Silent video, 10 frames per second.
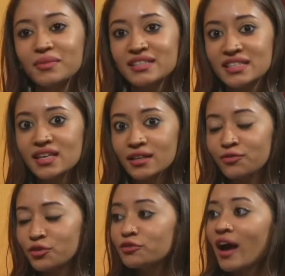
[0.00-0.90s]
but still,
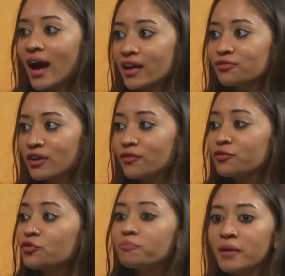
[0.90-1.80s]
if you've
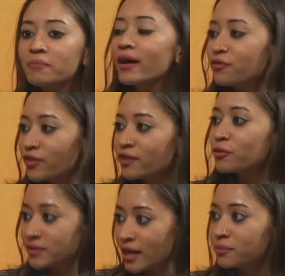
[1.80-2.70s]
been my friend
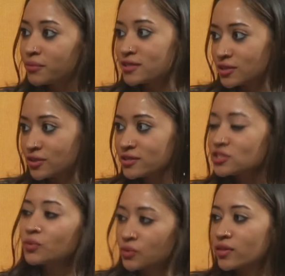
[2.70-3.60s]
for 10 plus years,
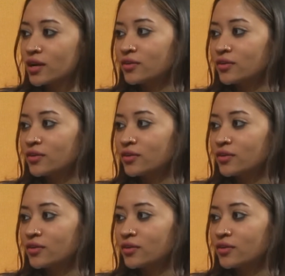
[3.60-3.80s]
you would know the correct.